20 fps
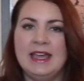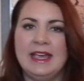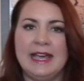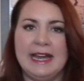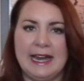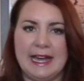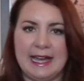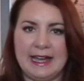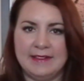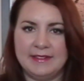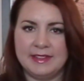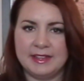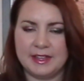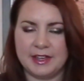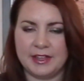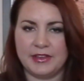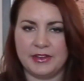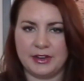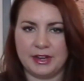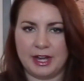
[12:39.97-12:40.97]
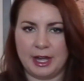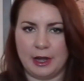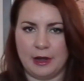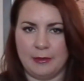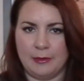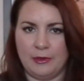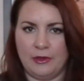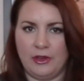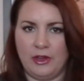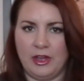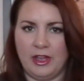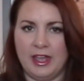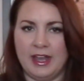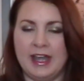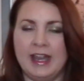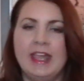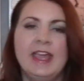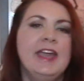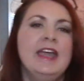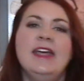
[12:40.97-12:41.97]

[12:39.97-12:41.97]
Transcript: And I have the color Caramel on.